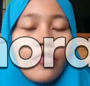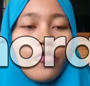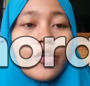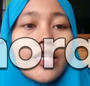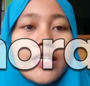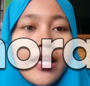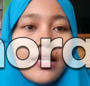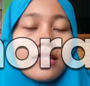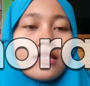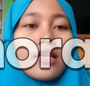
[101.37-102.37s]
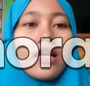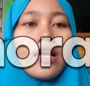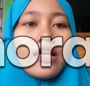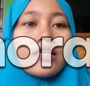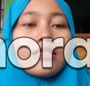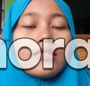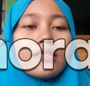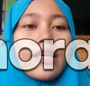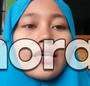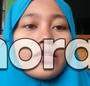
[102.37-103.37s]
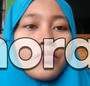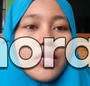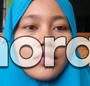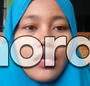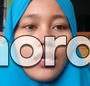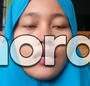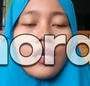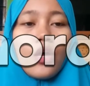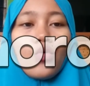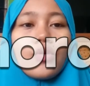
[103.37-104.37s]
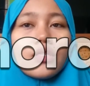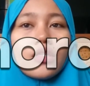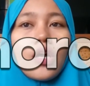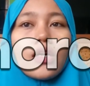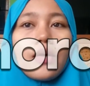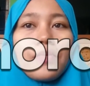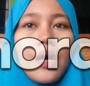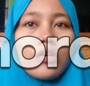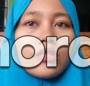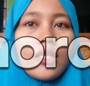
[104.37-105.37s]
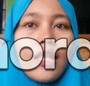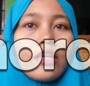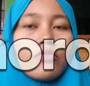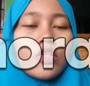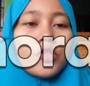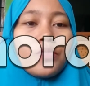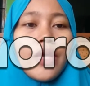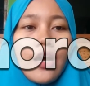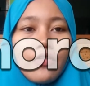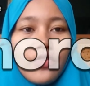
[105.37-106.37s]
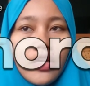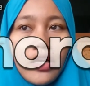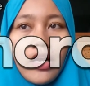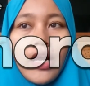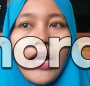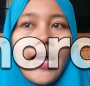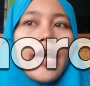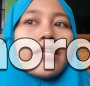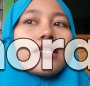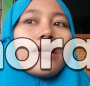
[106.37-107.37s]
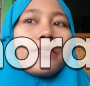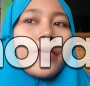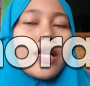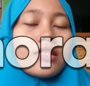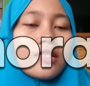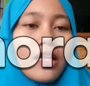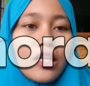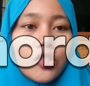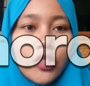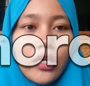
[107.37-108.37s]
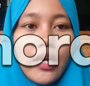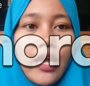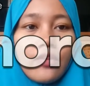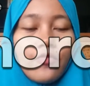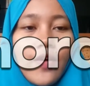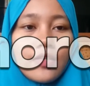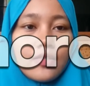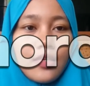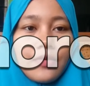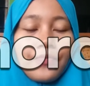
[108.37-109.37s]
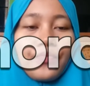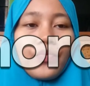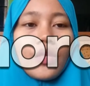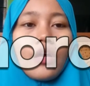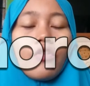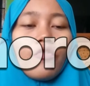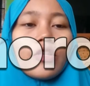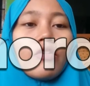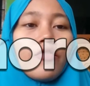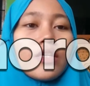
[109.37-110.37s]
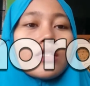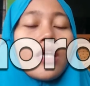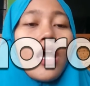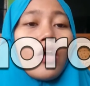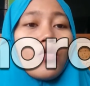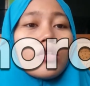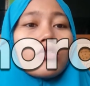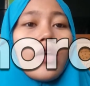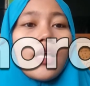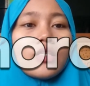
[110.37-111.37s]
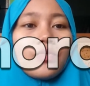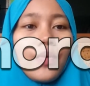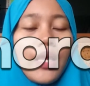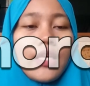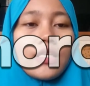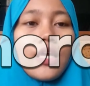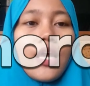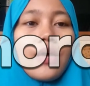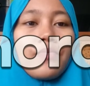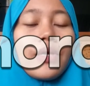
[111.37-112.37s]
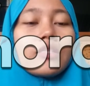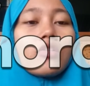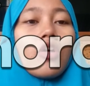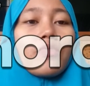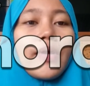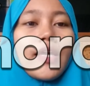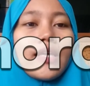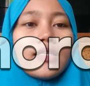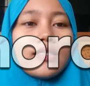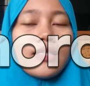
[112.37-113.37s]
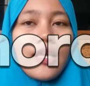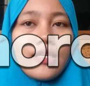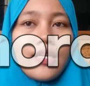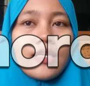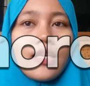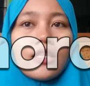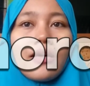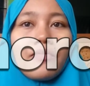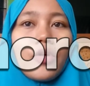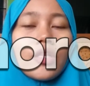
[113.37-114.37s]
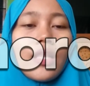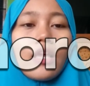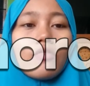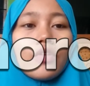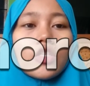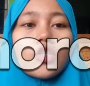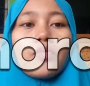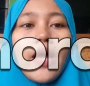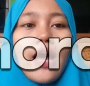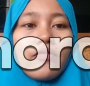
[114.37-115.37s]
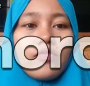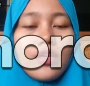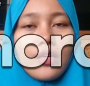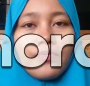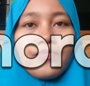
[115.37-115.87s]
For the next, in second meeting, we talk about language behavior and brain structure and function. For the first, I want to explain based on my understanding that about language behavior.